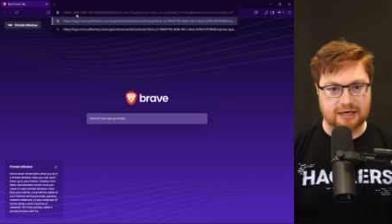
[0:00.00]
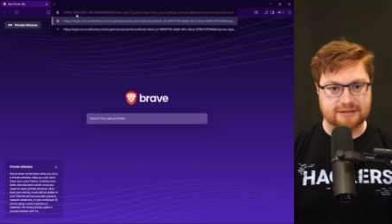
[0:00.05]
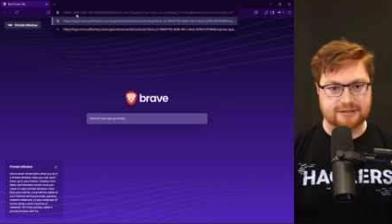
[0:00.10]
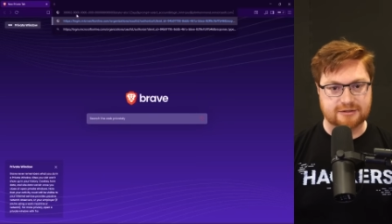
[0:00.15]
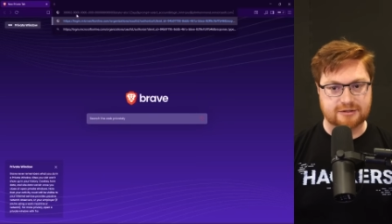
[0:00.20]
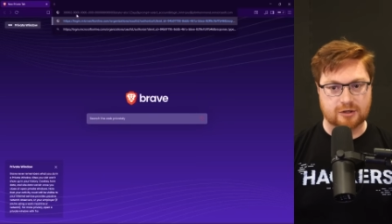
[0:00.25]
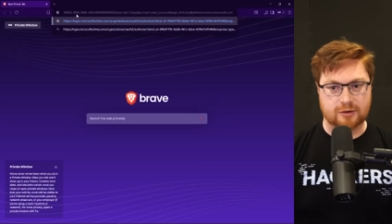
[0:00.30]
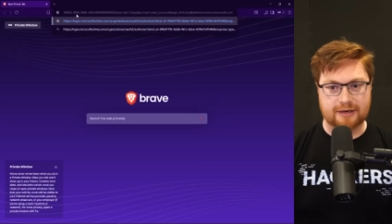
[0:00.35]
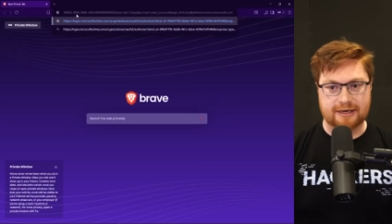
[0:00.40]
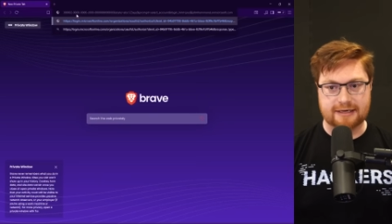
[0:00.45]
I
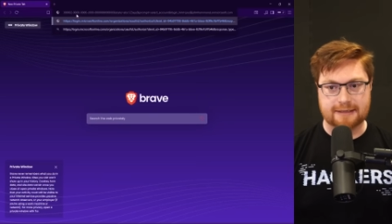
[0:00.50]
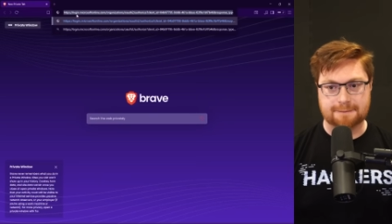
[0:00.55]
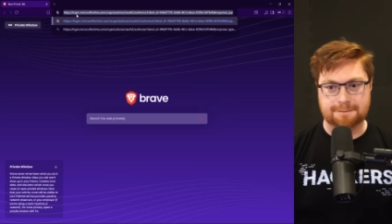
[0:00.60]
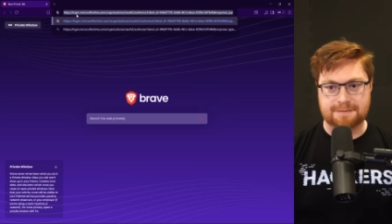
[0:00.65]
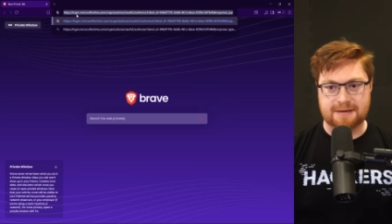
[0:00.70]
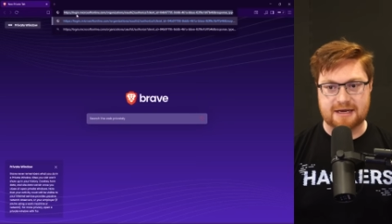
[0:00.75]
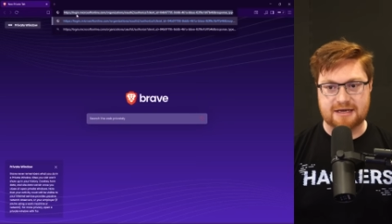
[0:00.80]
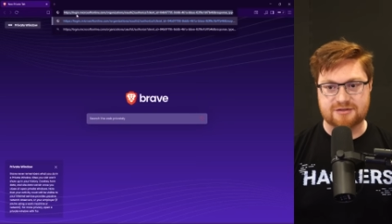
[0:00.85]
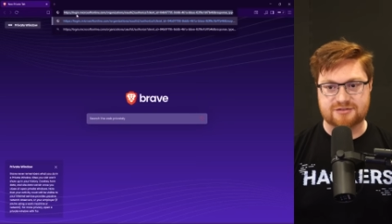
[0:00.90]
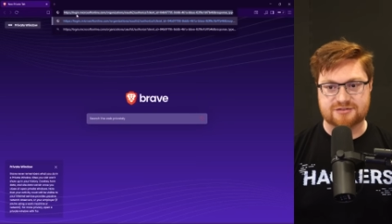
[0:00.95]
could go ahead and
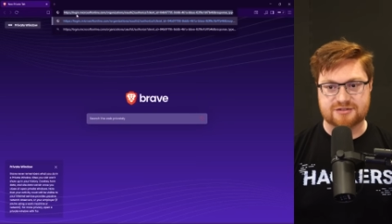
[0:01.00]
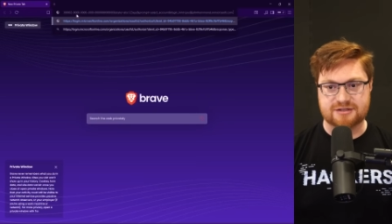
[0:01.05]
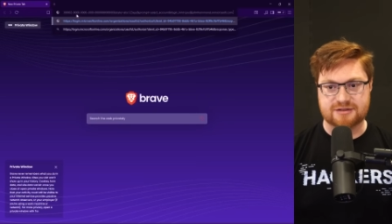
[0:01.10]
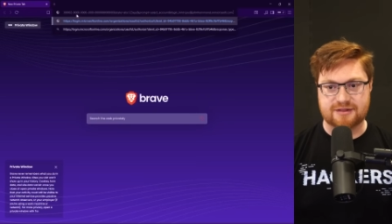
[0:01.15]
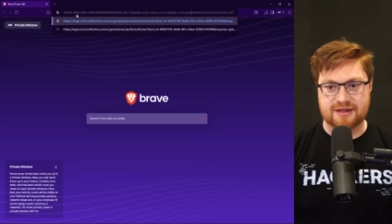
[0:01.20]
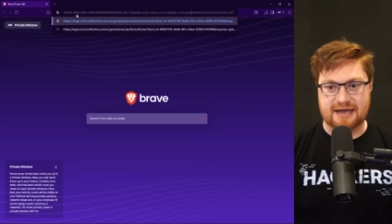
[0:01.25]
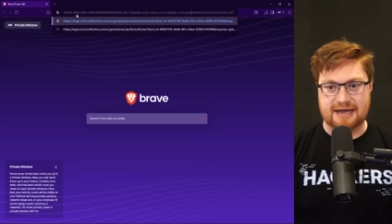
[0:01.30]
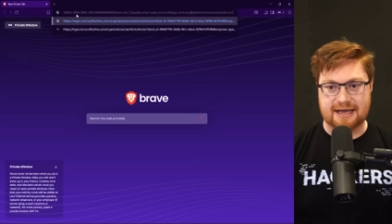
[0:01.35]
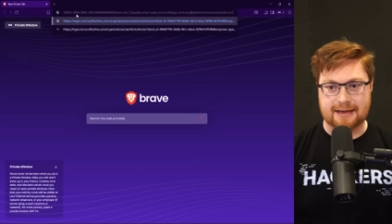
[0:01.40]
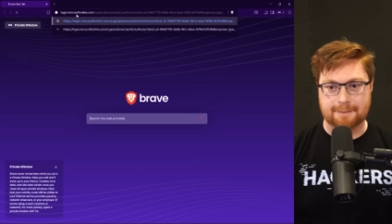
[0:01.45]
paste
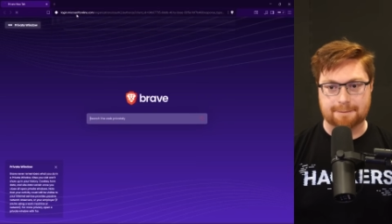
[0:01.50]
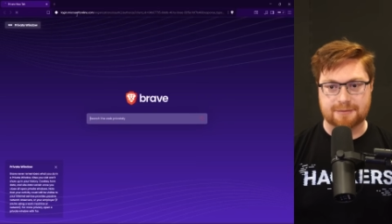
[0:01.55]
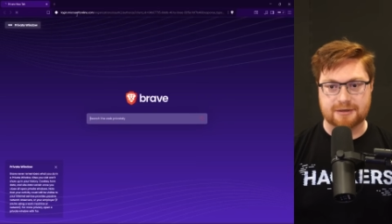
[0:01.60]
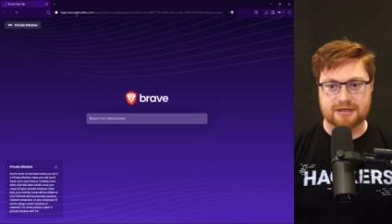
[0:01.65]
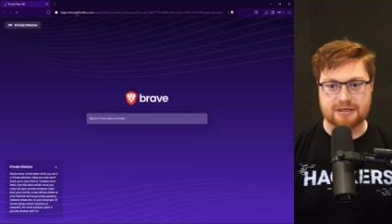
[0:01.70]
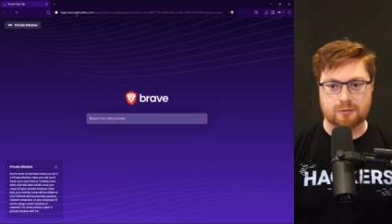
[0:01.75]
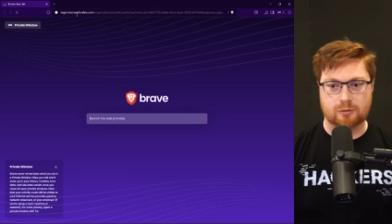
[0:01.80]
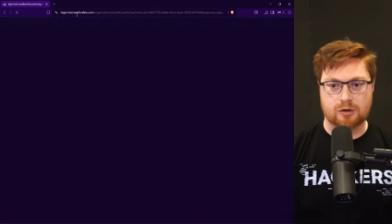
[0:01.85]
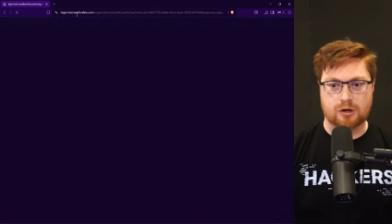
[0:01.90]
in that, but it